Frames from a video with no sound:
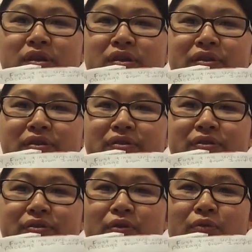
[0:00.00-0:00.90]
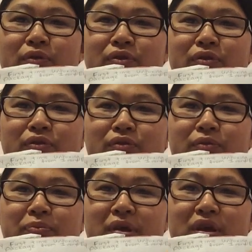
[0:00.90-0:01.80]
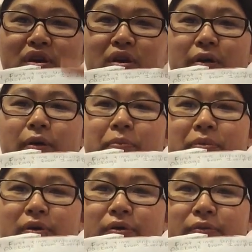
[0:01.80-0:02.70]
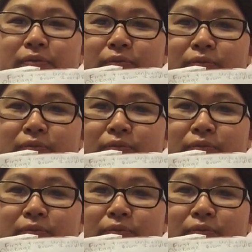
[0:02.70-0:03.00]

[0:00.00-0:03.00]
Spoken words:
Is going to be uploaded